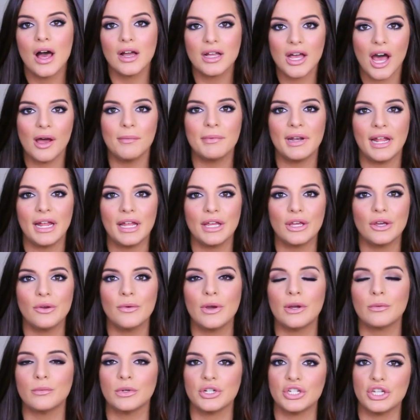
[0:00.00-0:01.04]
accommodate you
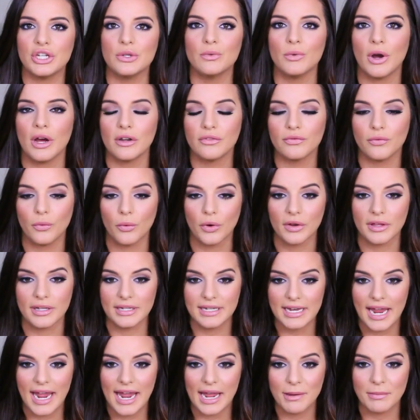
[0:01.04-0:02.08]
and what you want for the
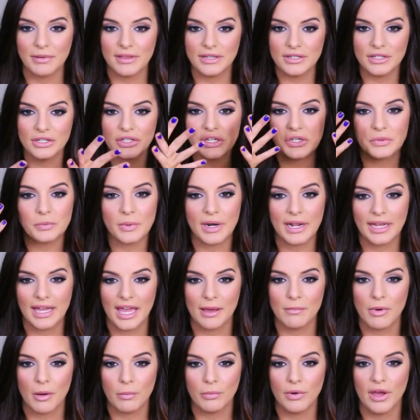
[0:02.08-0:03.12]
day, but this is just what I
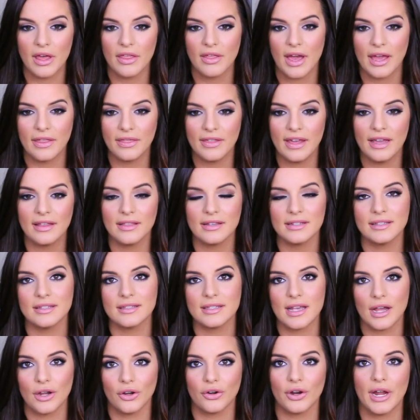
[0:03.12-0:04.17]
came up with. I think this
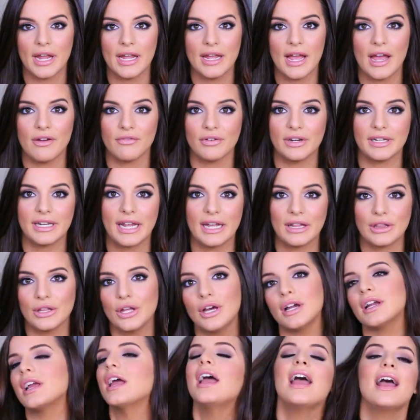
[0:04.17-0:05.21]
is a great everyday
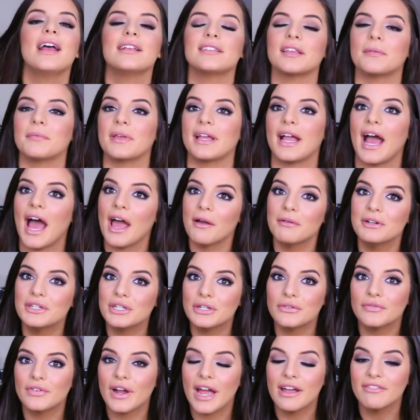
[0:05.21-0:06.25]
look, something I would
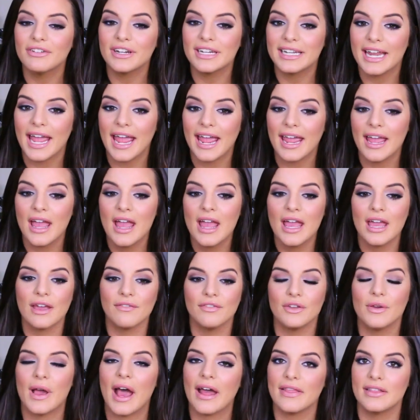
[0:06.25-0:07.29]
do for every day
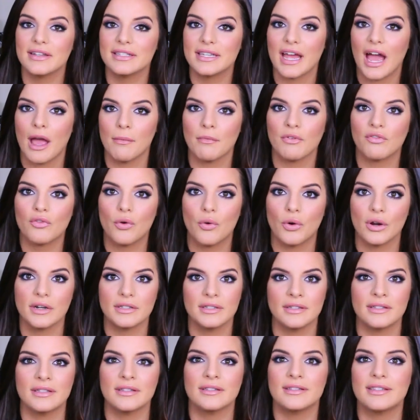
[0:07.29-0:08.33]
if you had the time, of course.
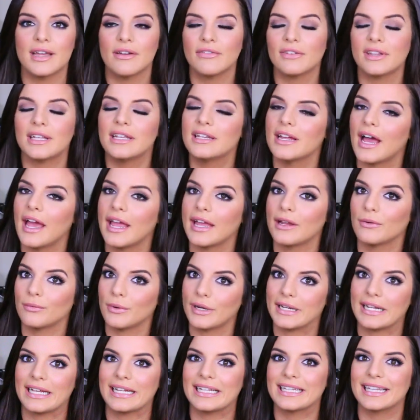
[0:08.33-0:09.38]
This is definitely not a
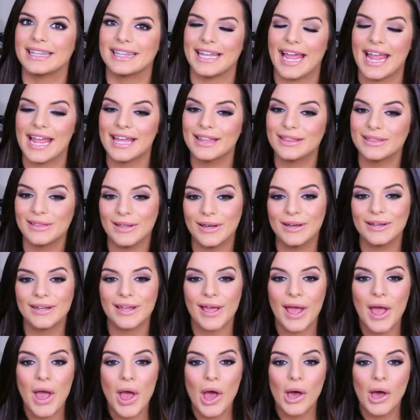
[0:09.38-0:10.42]
running late look,